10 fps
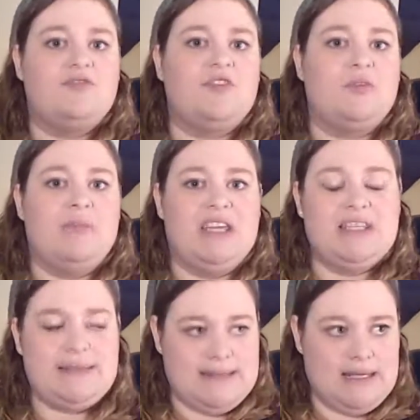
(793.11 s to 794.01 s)
for me
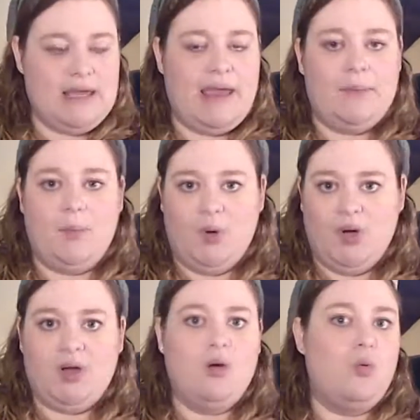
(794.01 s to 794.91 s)
to see a
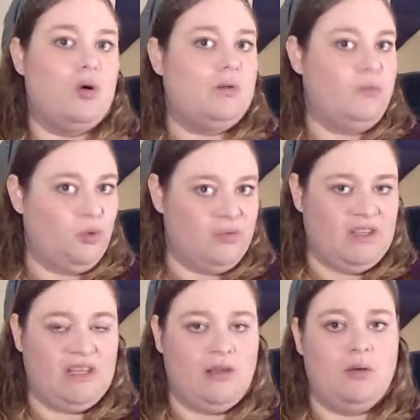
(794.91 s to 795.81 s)
book or a
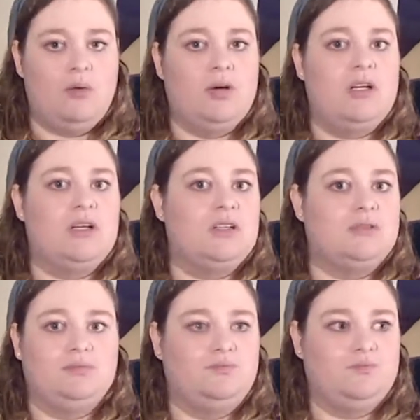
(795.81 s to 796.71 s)
movie
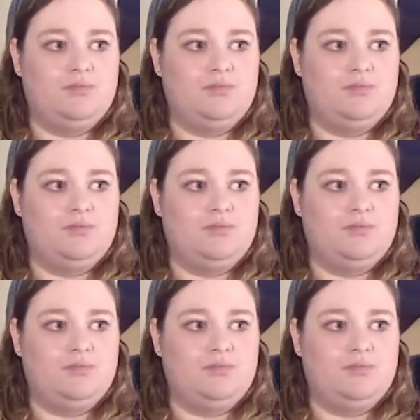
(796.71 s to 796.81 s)
or